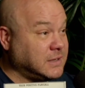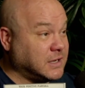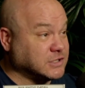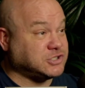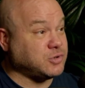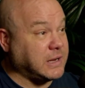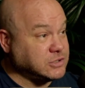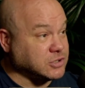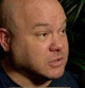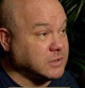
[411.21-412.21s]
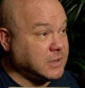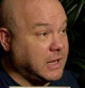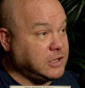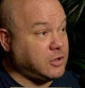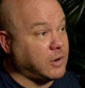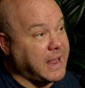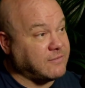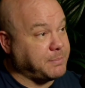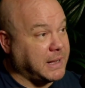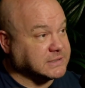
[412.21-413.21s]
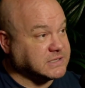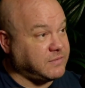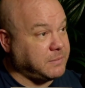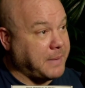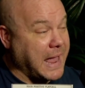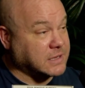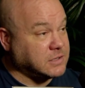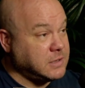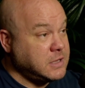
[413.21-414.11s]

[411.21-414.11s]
a stranger and you go to have a positive impact.